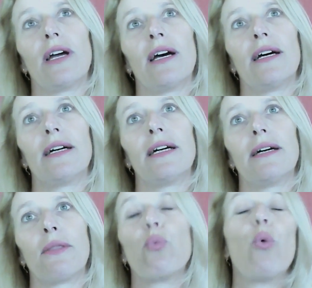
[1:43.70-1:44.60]

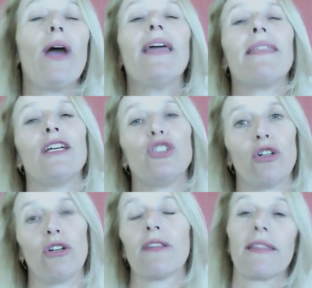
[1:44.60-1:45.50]
the way they
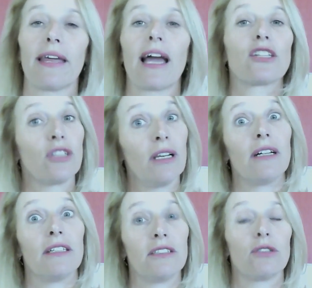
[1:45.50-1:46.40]
show you that they actually
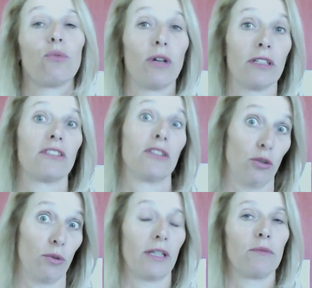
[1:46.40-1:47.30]
learned what
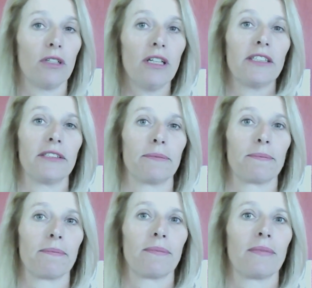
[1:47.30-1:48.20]
you want them to learn.
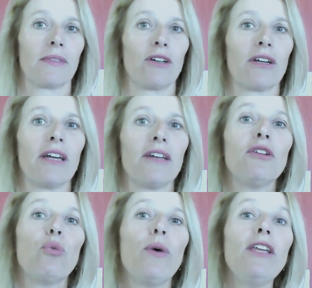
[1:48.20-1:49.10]
Okay,
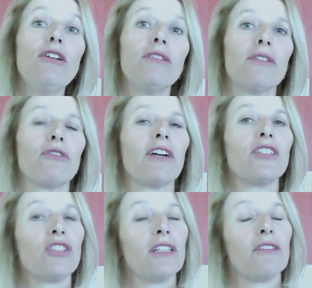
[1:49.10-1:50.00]
so when you
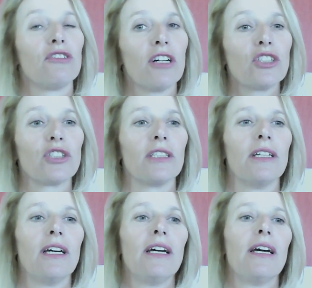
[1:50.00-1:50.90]
differentiate
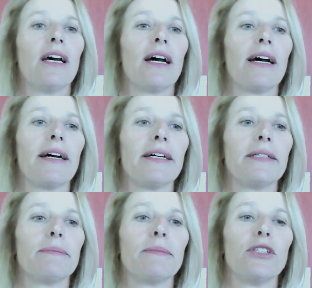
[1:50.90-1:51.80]
instruction,
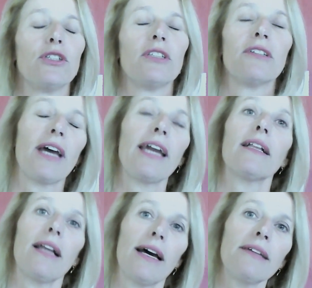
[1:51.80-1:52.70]
you design
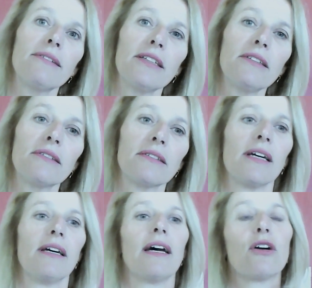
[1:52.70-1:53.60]
classes
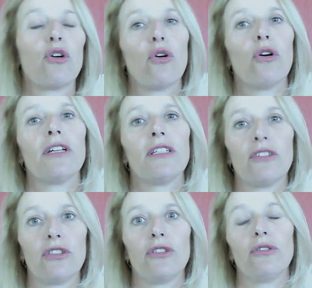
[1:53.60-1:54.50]

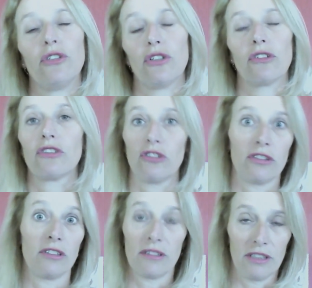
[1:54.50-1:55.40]
according to your
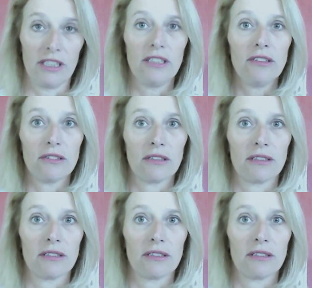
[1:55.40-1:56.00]
students' needs.